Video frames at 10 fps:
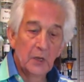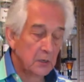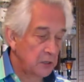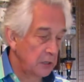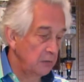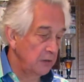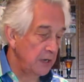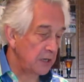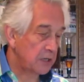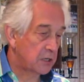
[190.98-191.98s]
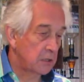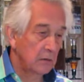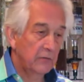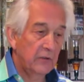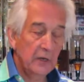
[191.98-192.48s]
So the next
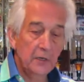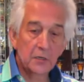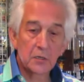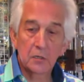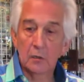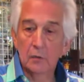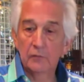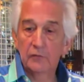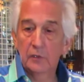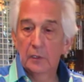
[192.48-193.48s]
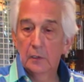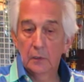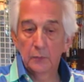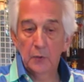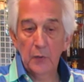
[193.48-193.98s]
phase of
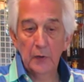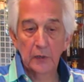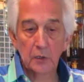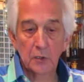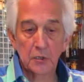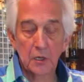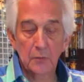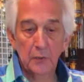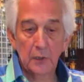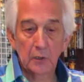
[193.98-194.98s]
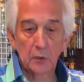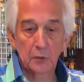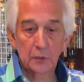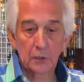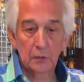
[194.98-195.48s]
preparing our champagne
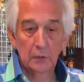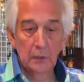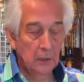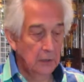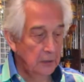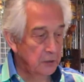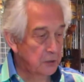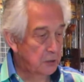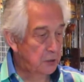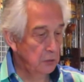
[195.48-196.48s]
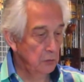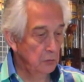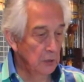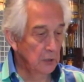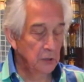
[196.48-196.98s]
cocktail is to
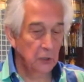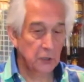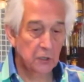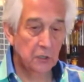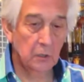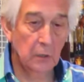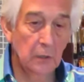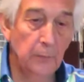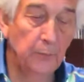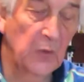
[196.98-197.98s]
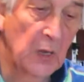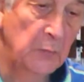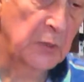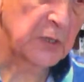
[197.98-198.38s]
just put a